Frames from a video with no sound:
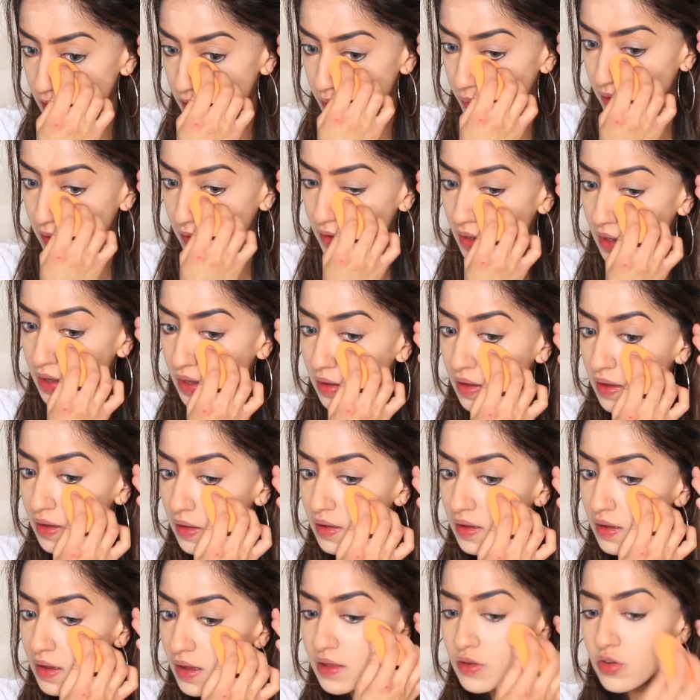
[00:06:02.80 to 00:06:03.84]
but
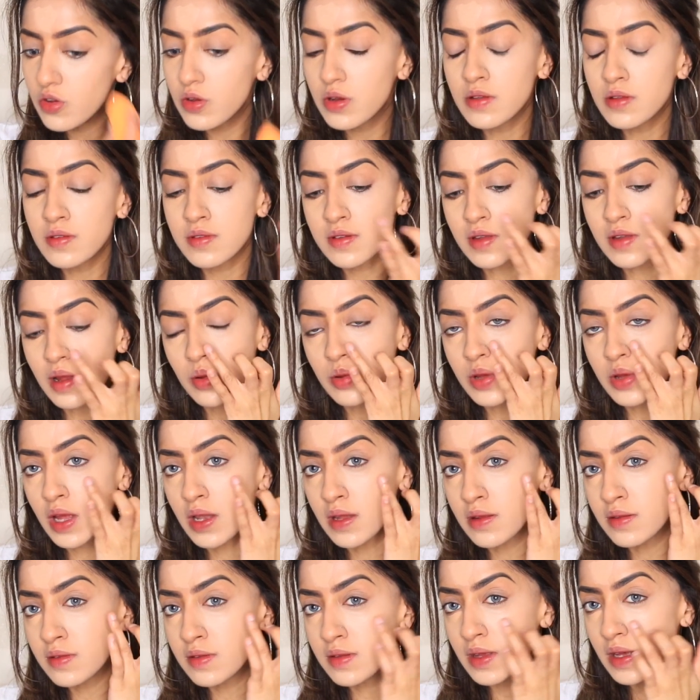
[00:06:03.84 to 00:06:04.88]
you can still kind
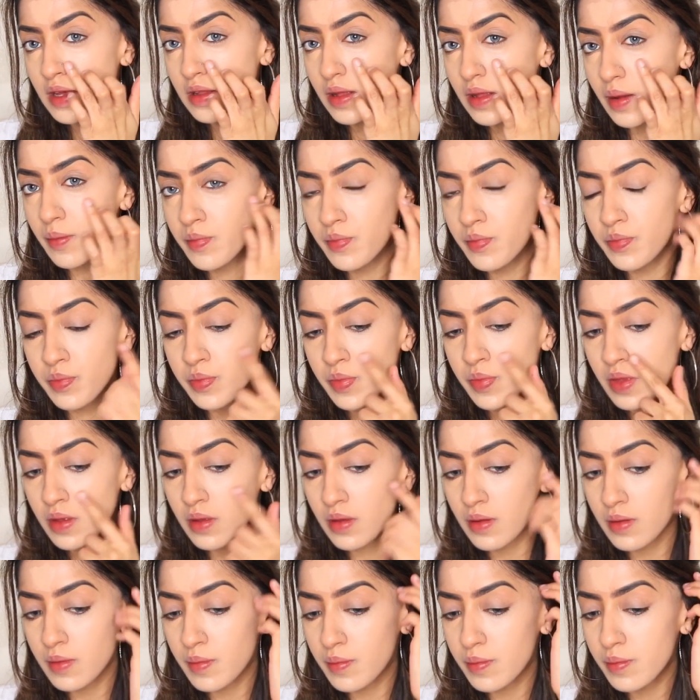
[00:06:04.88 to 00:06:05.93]
of see them
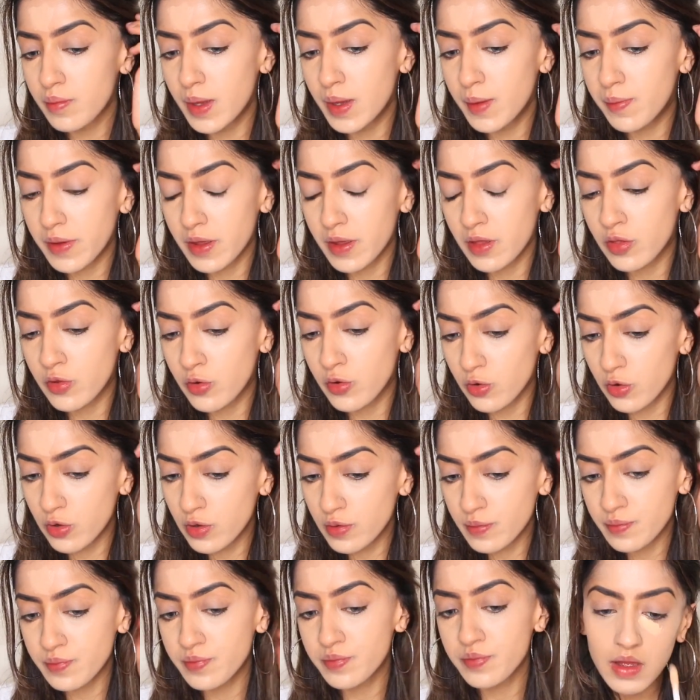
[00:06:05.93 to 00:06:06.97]
peeping
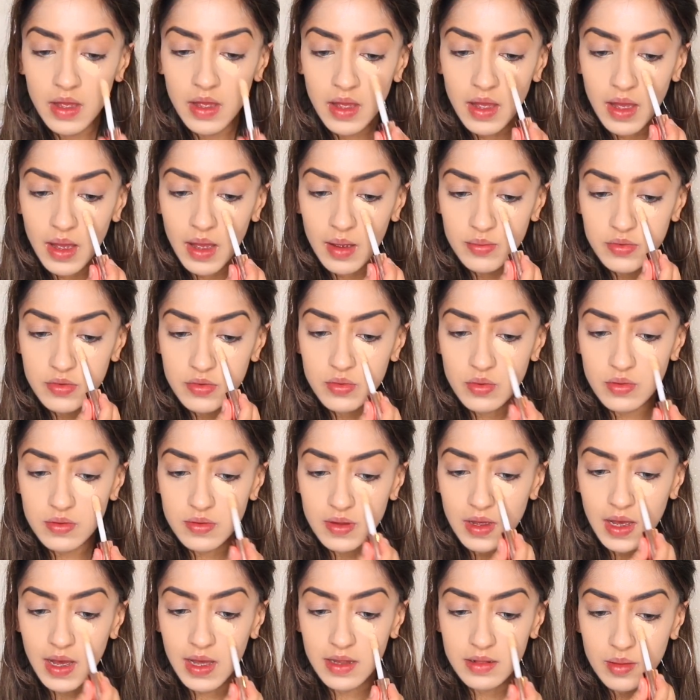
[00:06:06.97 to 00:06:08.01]
through. I'm just going
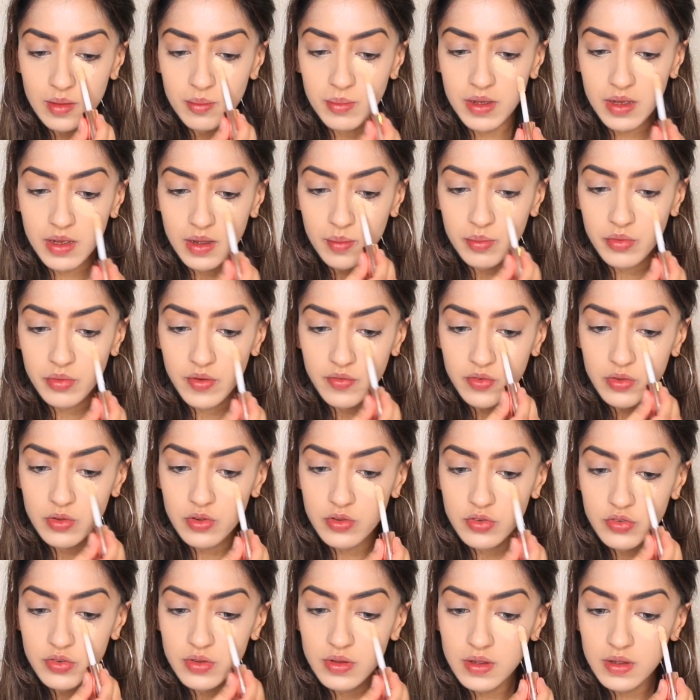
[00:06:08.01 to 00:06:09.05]
to add the Makeup
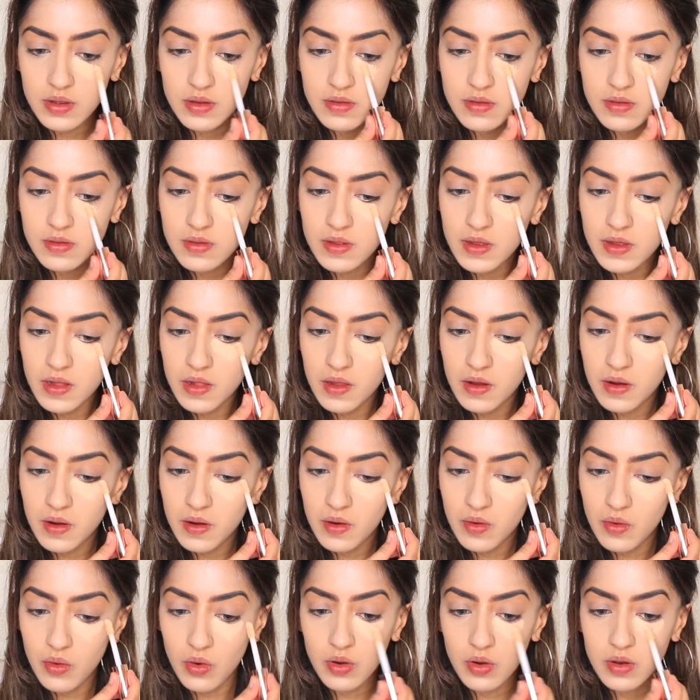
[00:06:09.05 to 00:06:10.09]
Revolution
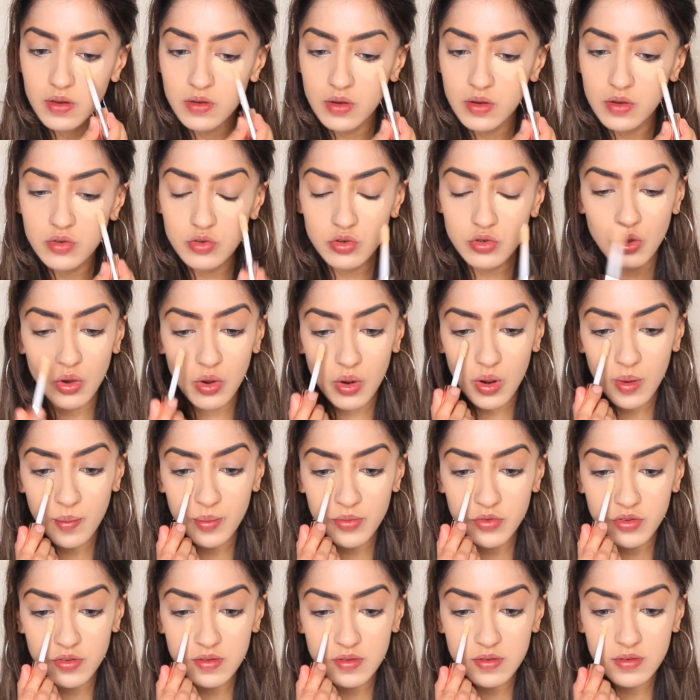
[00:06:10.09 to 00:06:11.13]
concealer on top
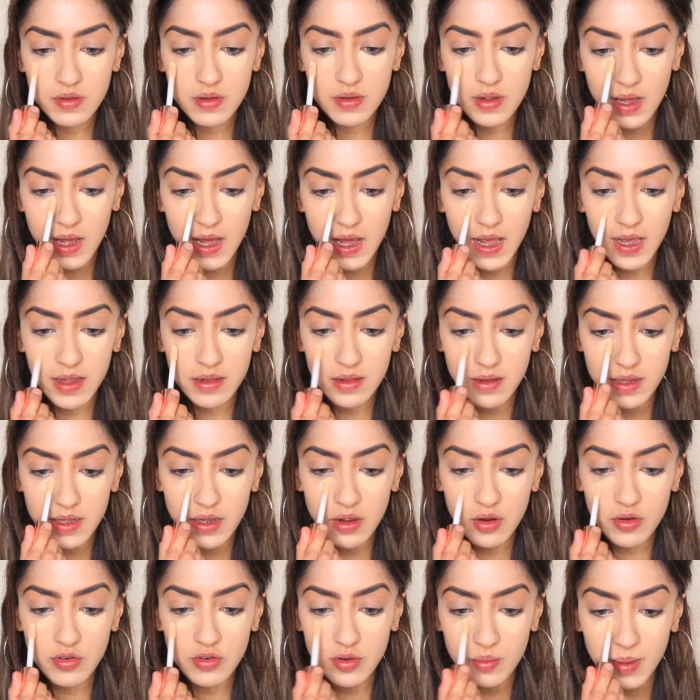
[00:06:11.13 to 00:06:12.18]
just to highlight
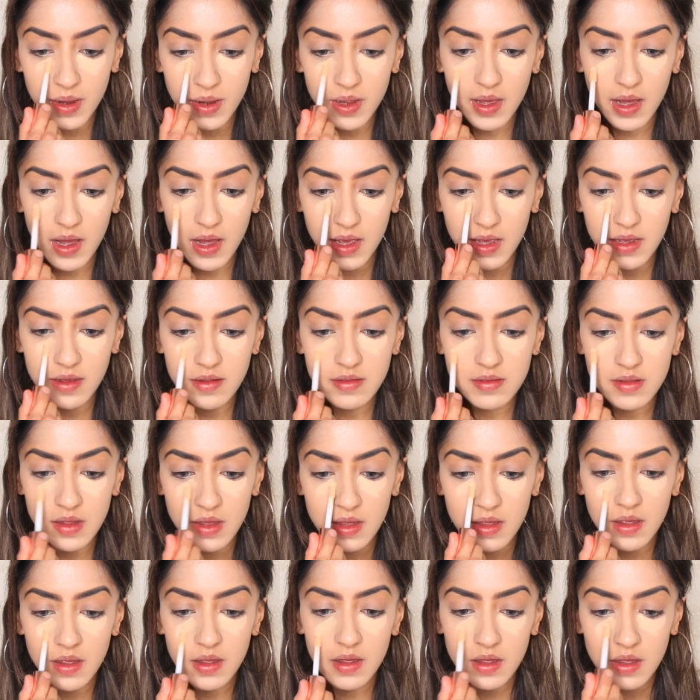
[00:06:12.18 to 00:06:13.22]
under my eyes
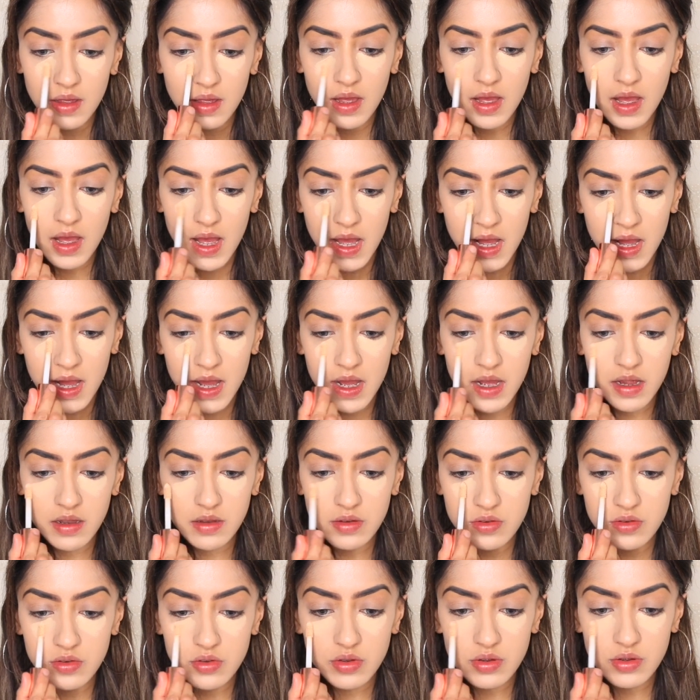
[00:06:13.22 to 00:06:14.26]

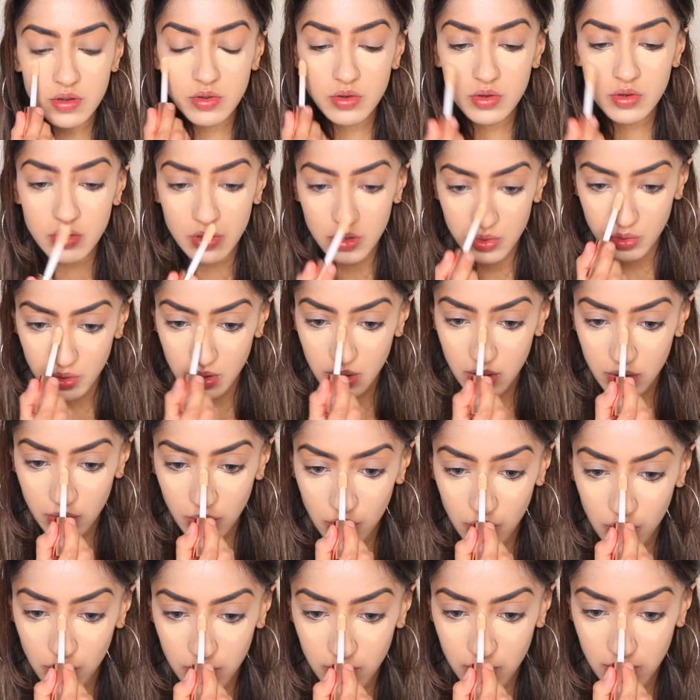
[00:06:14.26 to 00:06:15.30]
and
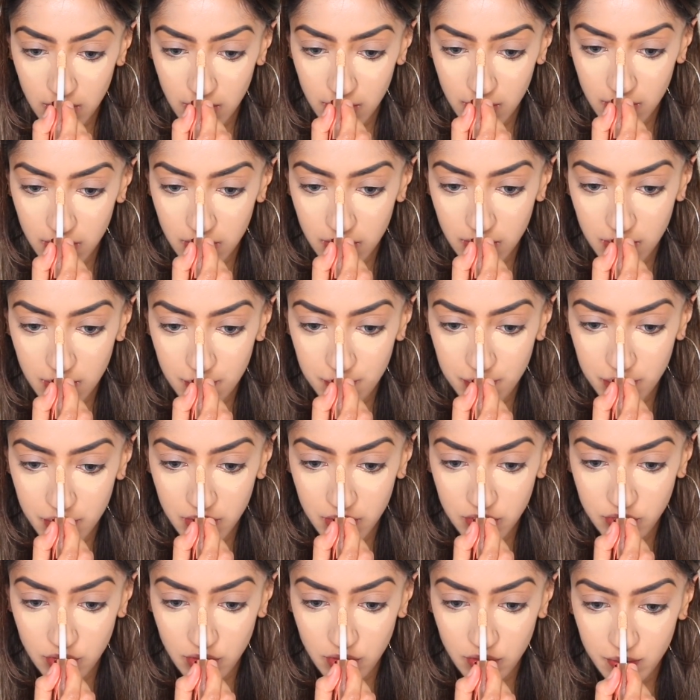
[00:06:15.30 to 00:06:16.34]
along the
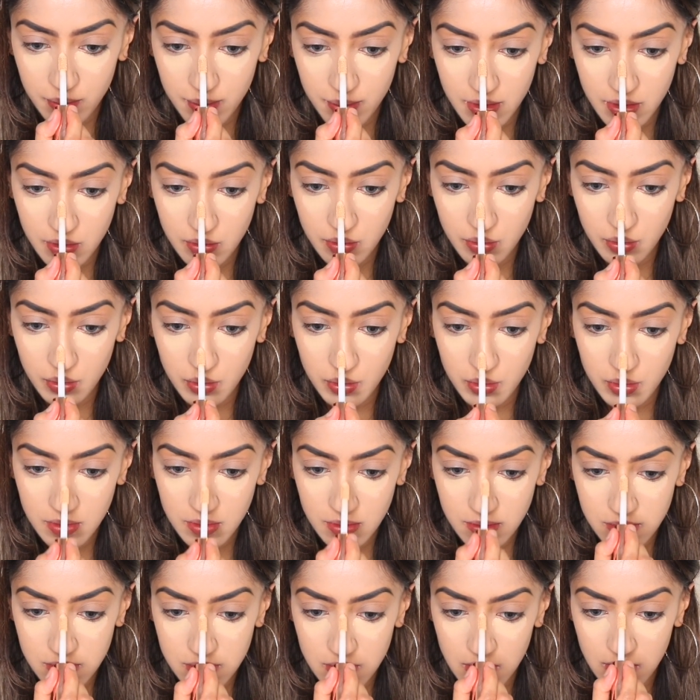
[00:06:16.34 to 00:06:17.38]
bridge of my
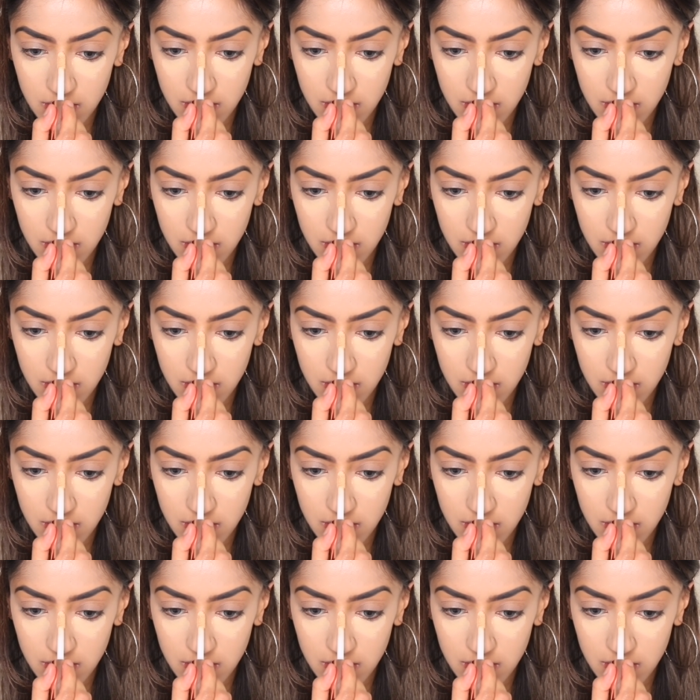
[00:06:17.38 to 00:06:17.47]
nose.